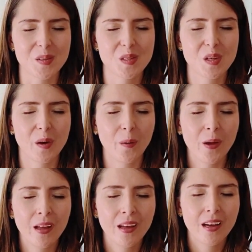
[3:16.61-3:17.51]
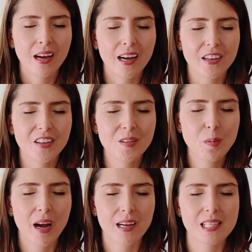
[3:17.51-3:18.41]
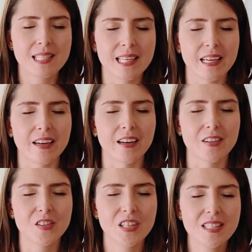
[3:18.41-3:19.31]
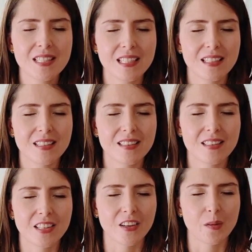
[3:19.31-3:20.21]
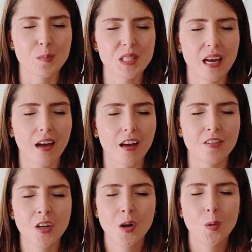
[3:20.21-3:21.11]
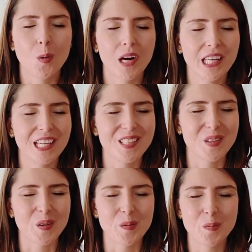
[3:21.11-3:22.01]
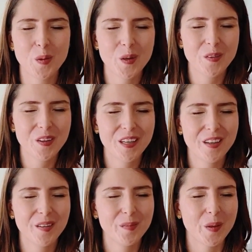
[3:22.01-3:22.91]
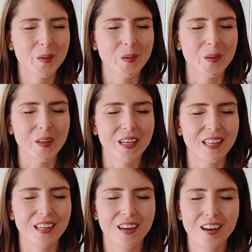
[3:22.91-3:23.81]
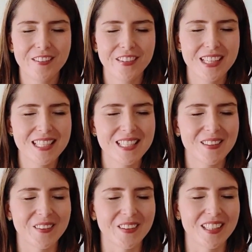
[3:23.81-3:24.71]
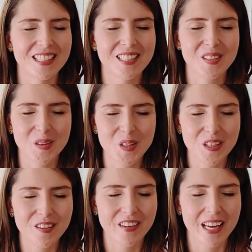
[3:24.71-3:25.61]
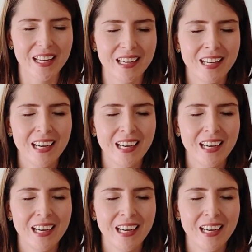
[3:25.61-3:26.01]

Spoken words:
So a good practice here, just in terms of walking into a boardroom or an office or a social event,